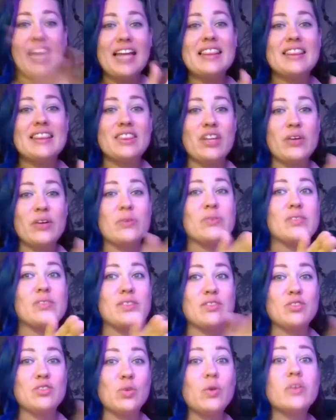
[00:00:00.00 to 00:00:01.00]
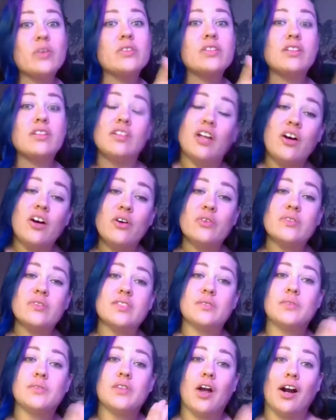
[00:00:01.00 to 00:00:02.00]
those doors close,
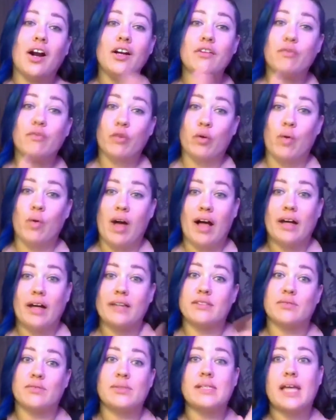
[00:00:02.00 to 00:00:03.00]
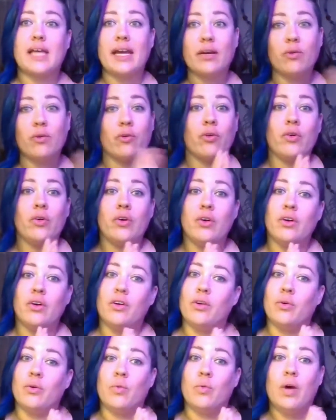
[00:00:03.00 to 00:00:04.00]
and it was hard for a while because it was
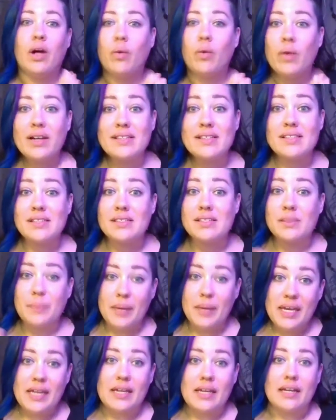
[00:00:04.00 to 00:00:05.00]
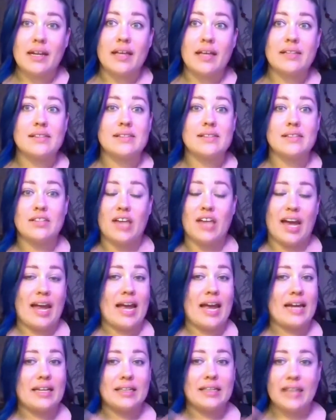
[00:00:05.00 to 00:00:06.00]
well, what does this mean? And I
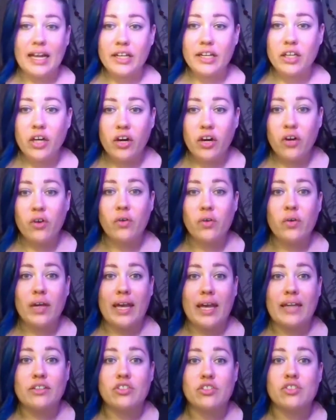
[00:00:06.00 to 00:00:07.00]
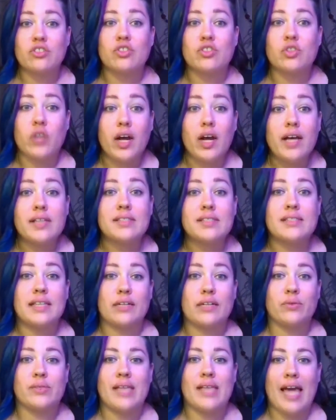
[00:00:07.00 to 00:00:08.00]
had to let go and just trust that
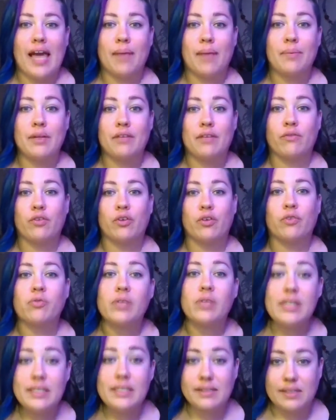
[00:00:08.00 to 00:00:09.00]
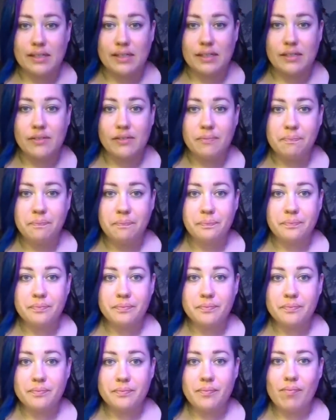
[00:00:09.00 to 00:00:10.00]
it was happening for a reason.
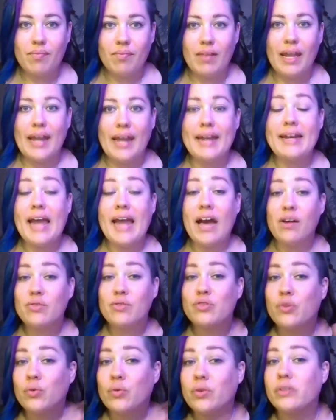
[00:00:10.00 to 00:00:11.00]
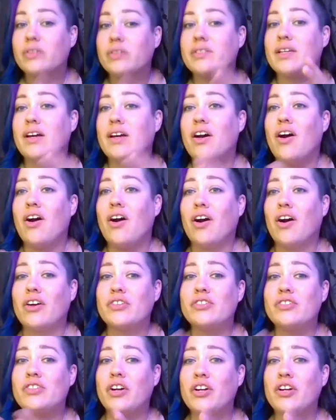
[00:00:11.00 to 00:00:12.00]
And now doors are
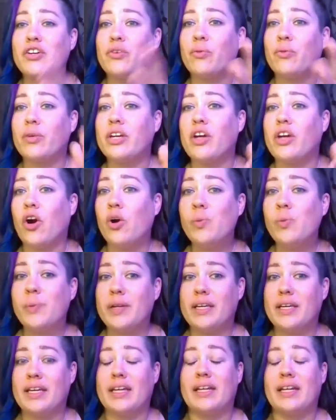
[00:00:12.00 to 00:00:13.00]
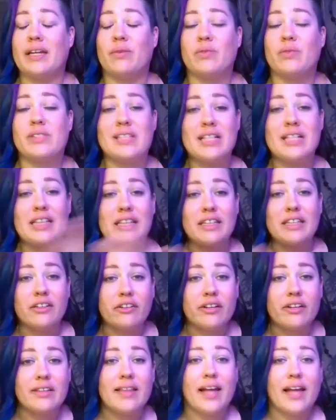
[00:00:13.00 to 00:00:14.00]
starting to reopen again. It was
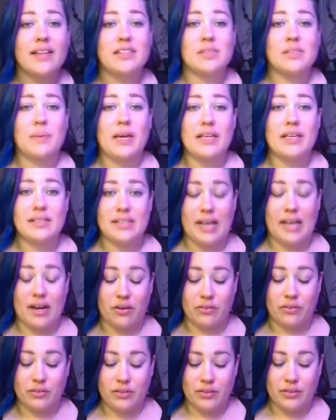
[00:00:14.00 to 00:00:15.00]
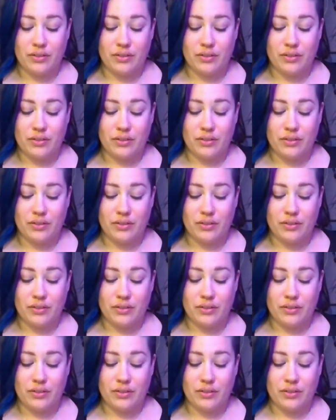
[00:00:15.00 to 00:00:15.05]
clearing that space out.